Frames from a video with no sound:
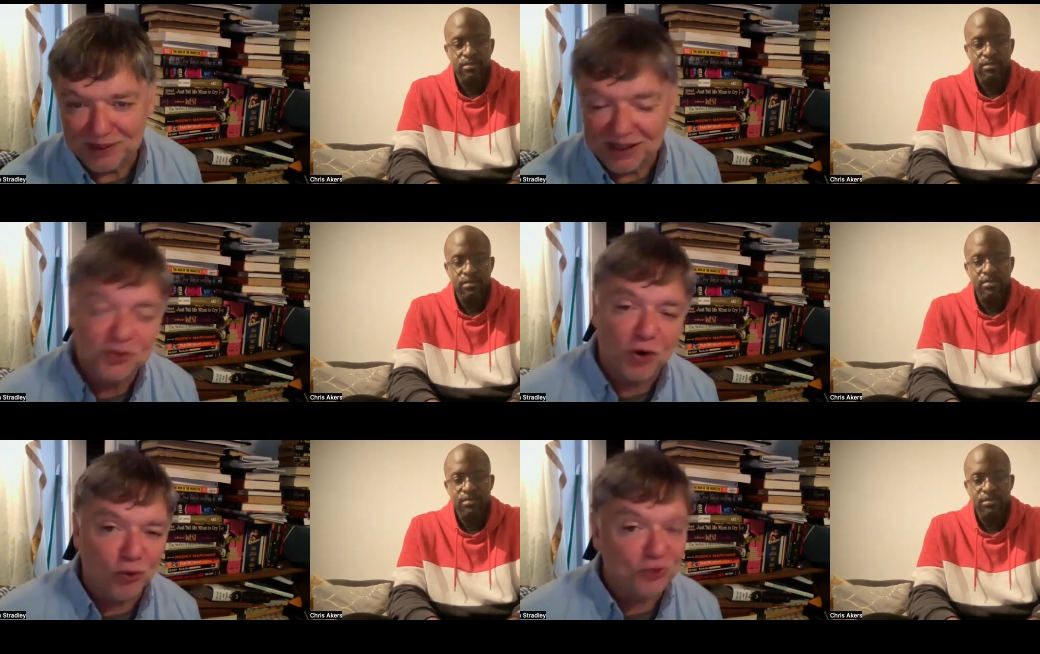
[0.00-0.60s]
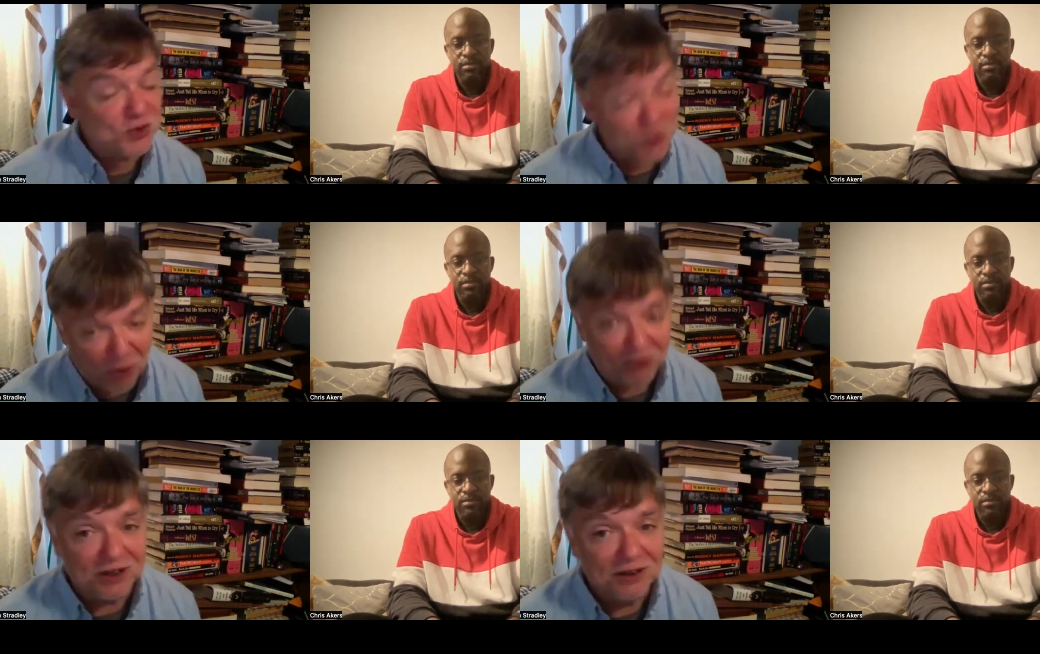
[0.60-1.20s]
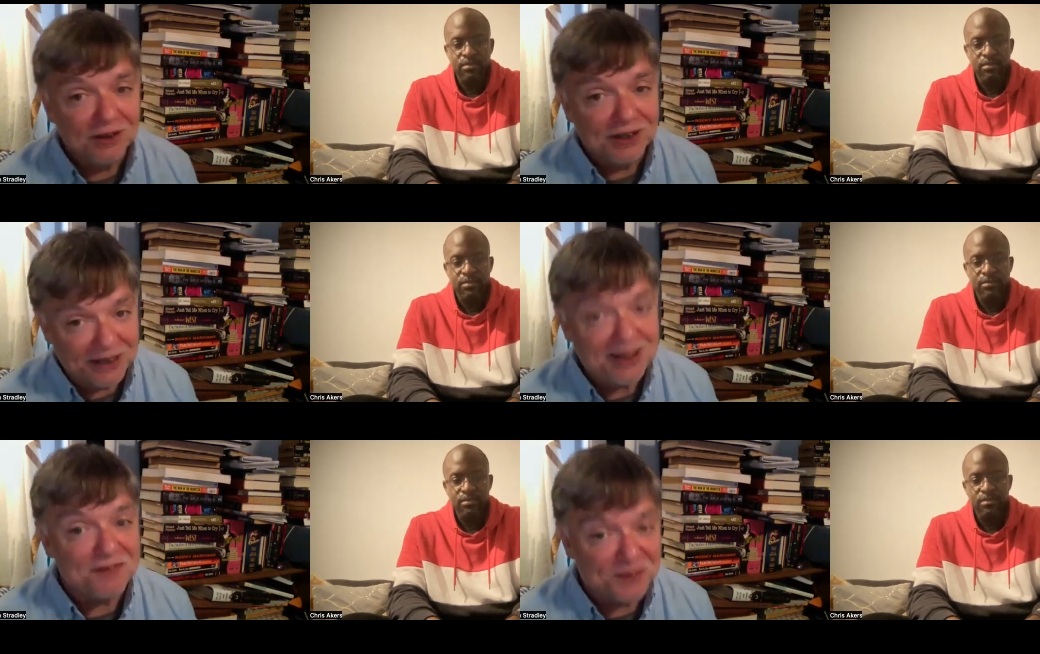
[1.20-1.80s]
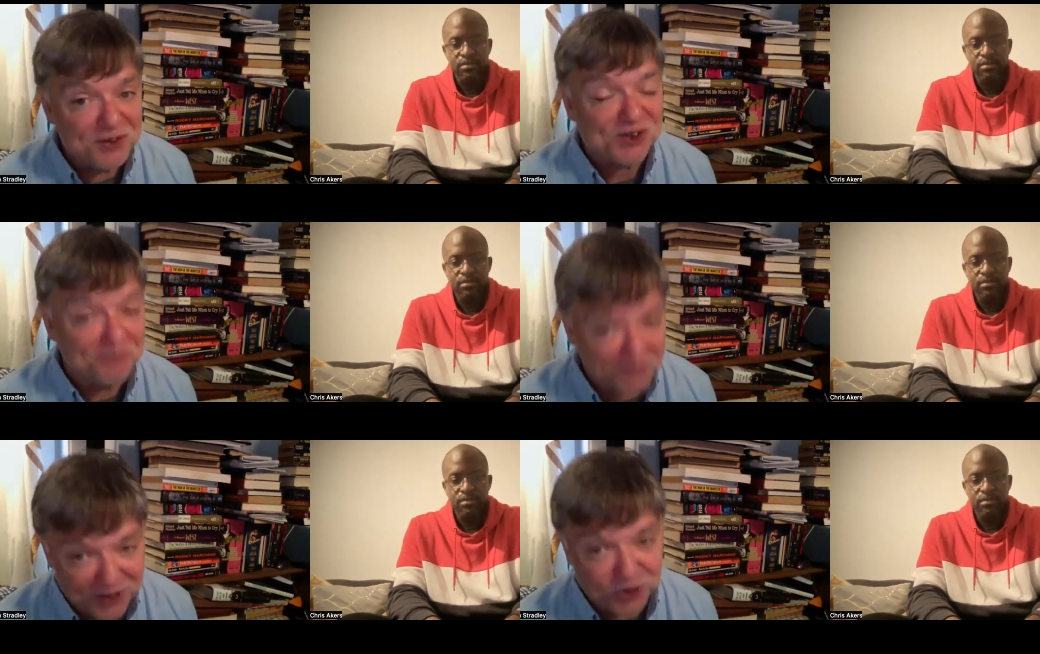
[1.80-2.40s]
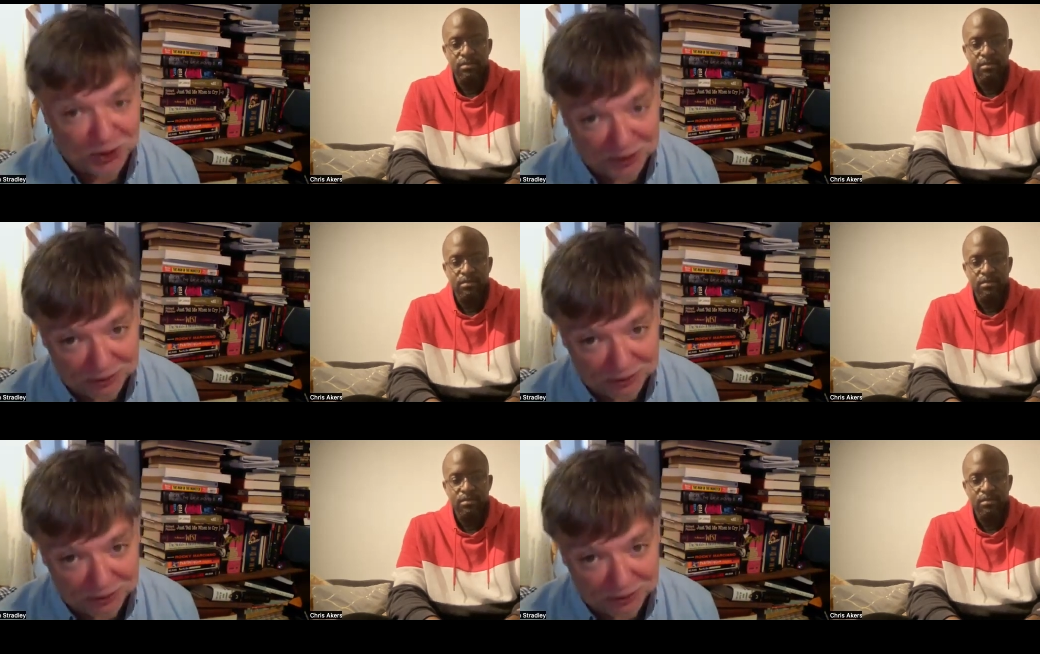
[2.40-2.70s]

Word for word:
Speaker 1: He told a story. He gave his confession.